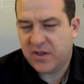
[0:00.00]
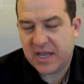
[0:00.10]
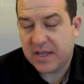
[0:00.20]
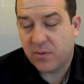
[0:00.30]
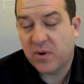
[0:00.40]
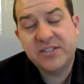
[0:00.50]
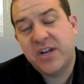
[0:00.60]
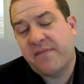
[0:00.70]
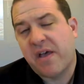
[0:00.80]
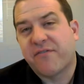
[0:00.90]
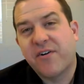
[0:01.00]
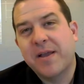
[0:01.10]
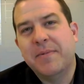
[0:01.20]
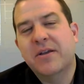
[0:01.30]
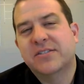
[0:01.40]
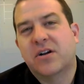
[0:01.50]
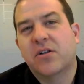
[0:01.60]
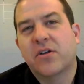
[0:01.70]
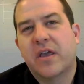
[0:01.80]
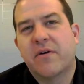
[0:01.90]
once you have that frame, you can start
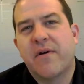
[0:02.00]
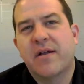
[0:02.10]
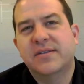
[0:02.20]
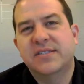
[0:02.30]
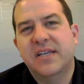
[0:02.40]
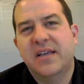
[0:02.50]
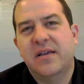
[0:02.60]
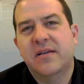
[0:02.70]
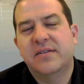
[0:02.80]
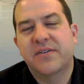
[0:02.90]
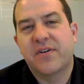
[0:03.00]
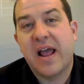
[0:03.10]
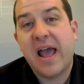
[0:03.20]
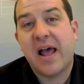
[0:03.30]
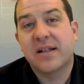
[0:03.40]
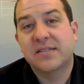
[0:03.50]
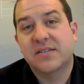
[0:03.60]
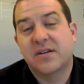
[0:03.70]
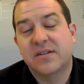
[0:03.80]
looking around, seeing different ads on